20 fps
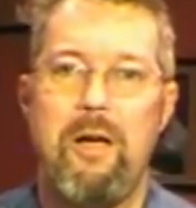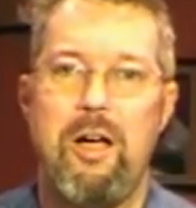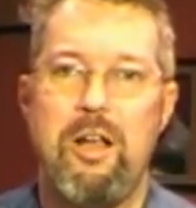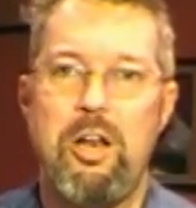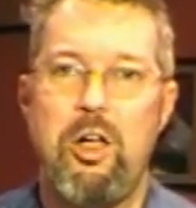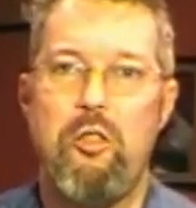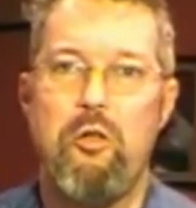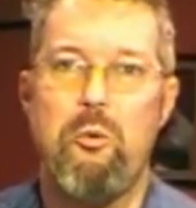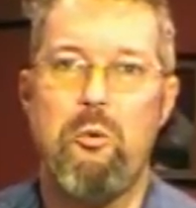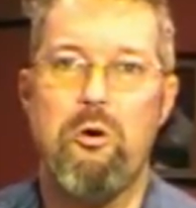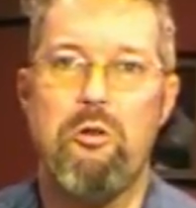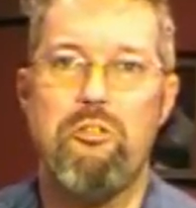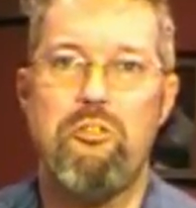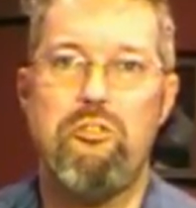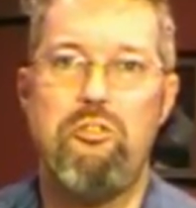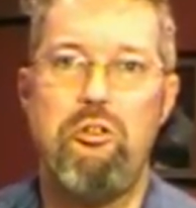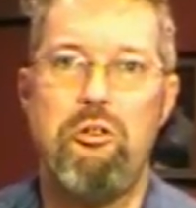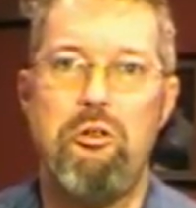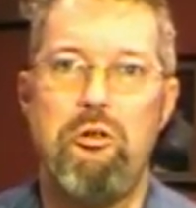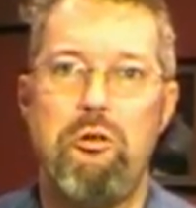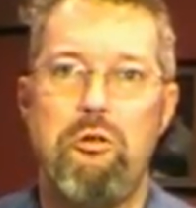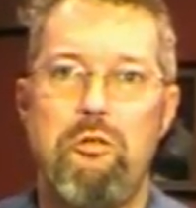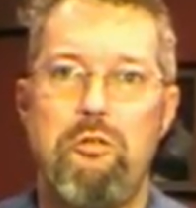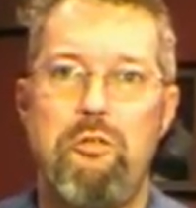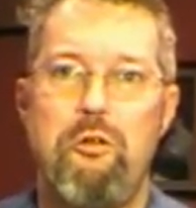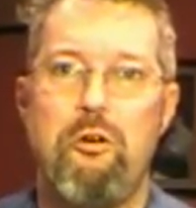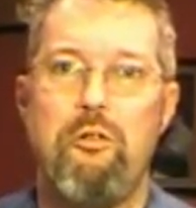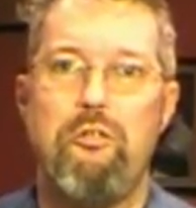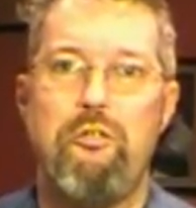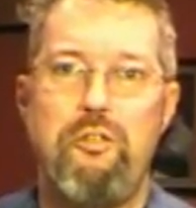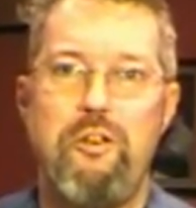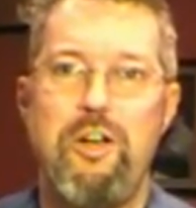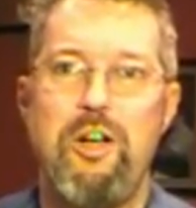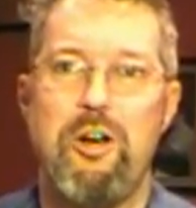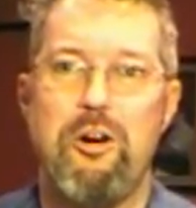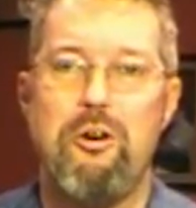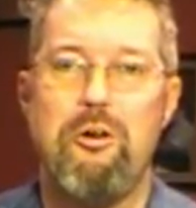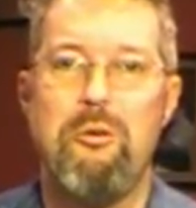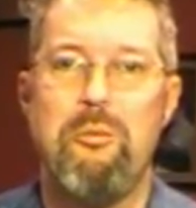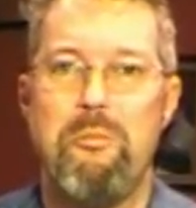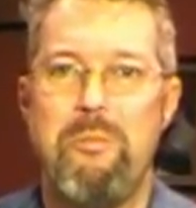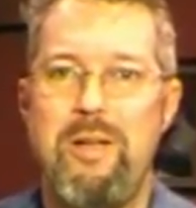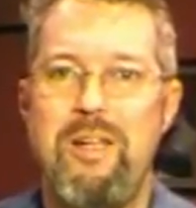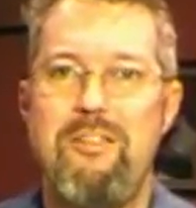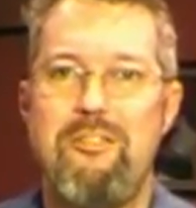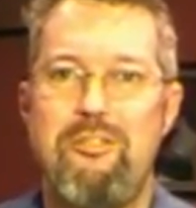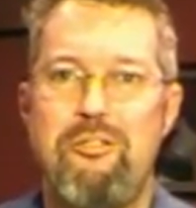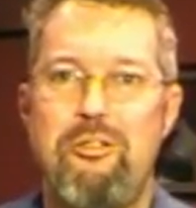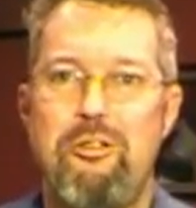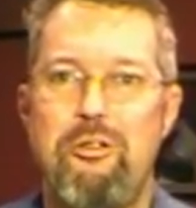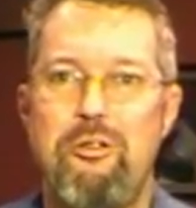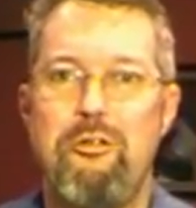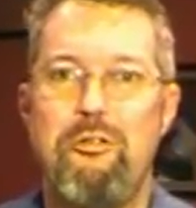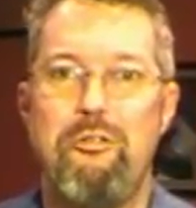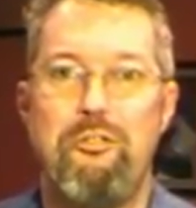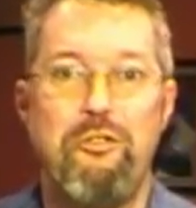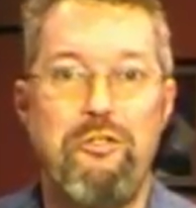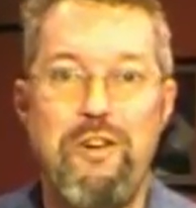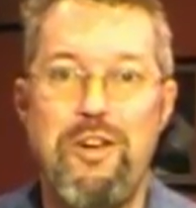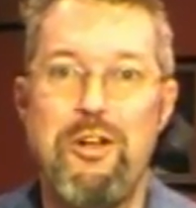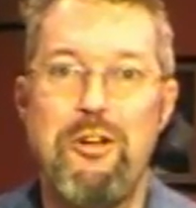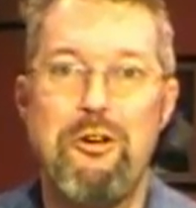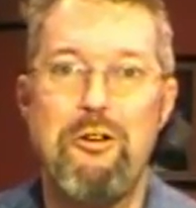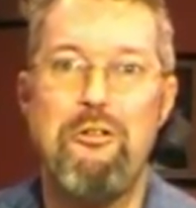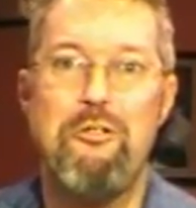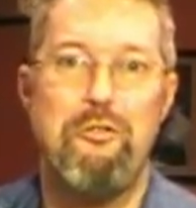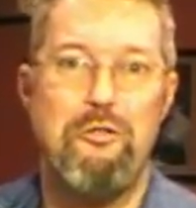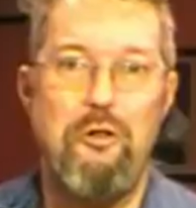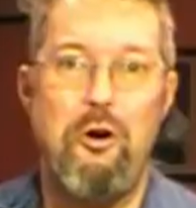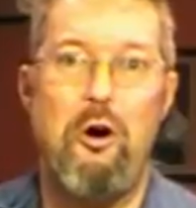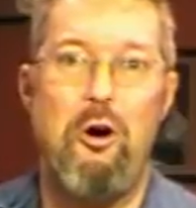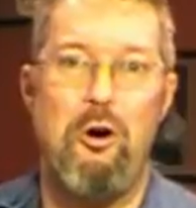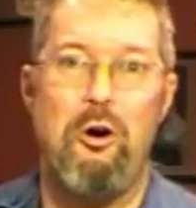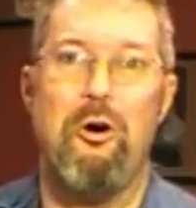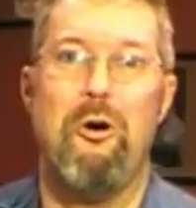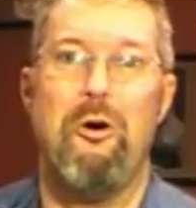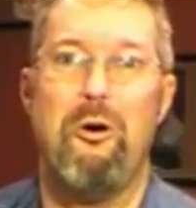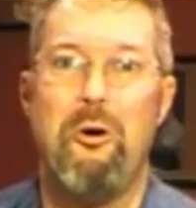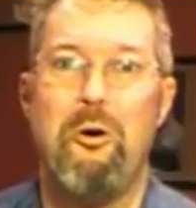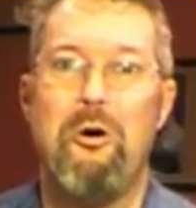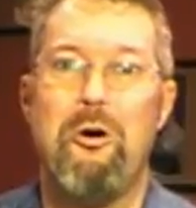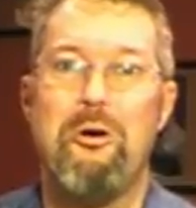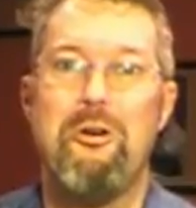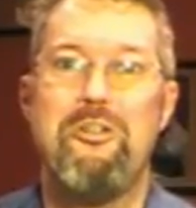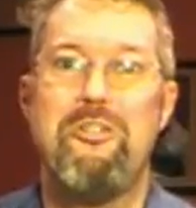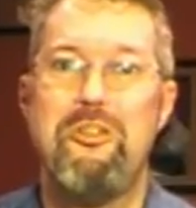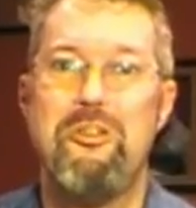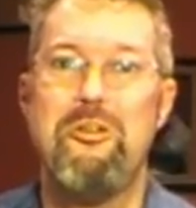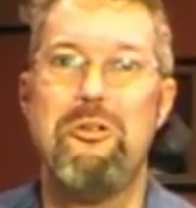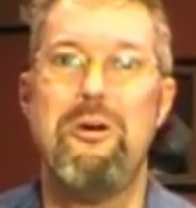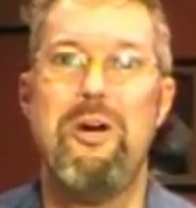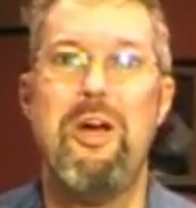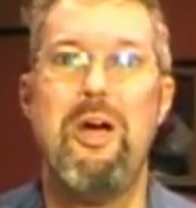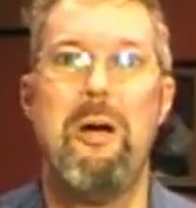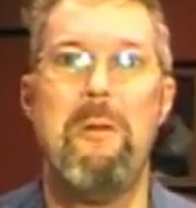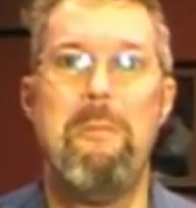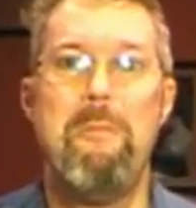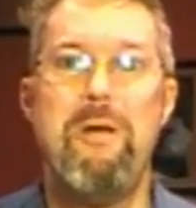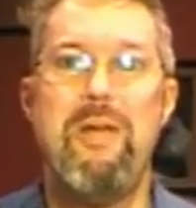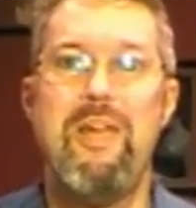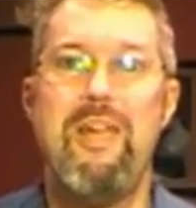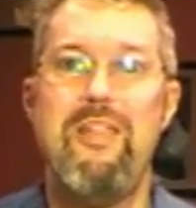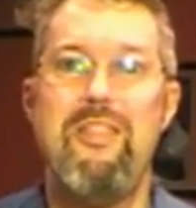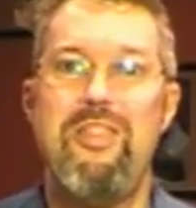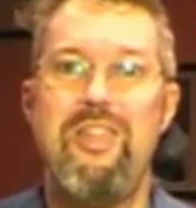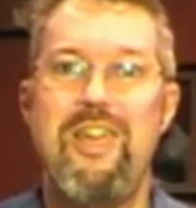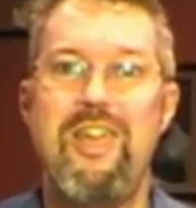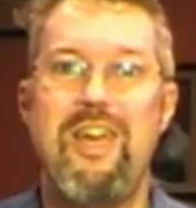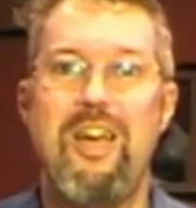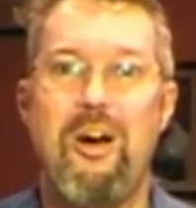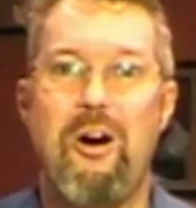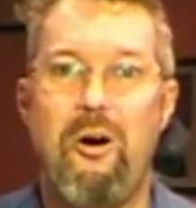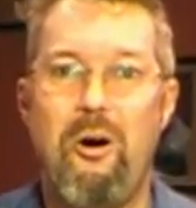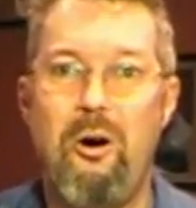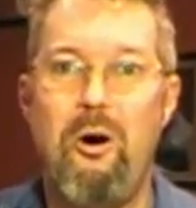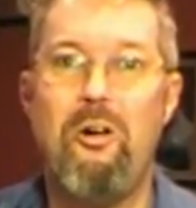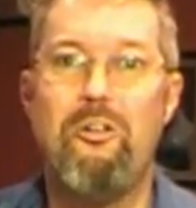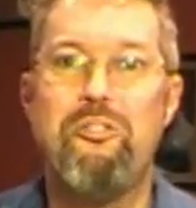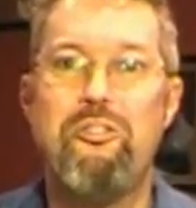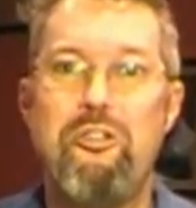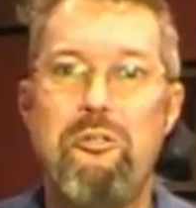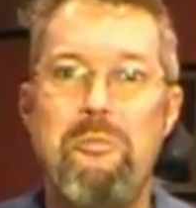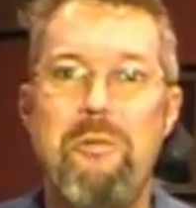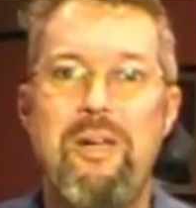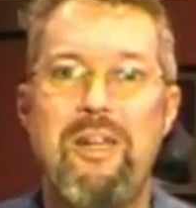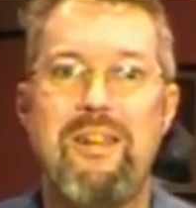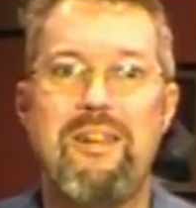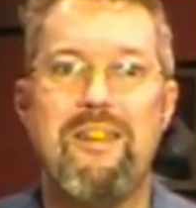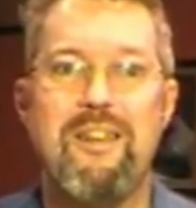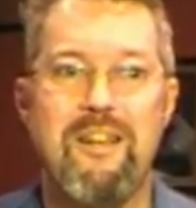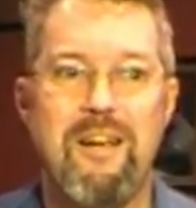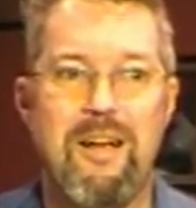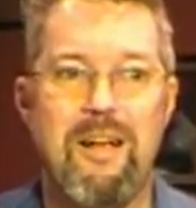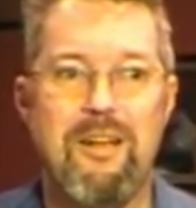In other words, to fulfill means to fill full, or to be the ultimate